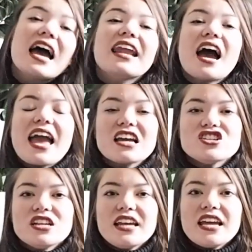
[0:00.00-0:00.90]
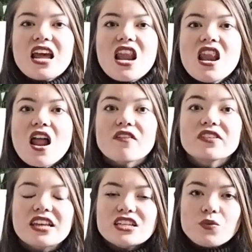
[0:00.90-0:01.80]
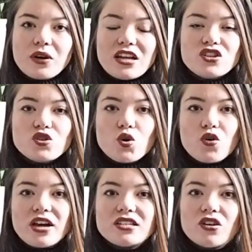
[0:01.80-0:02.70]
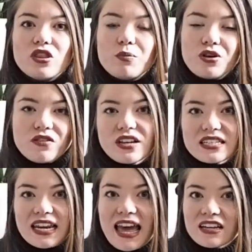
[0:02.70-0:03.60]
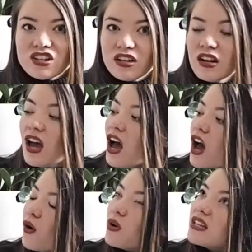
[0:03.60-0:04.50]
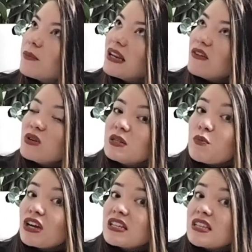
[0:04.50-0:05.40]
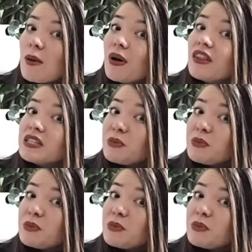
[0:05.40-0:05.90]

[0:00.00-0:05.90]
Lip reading: And I actually loved this when I saw it on the previous collection, which I believe was spring summer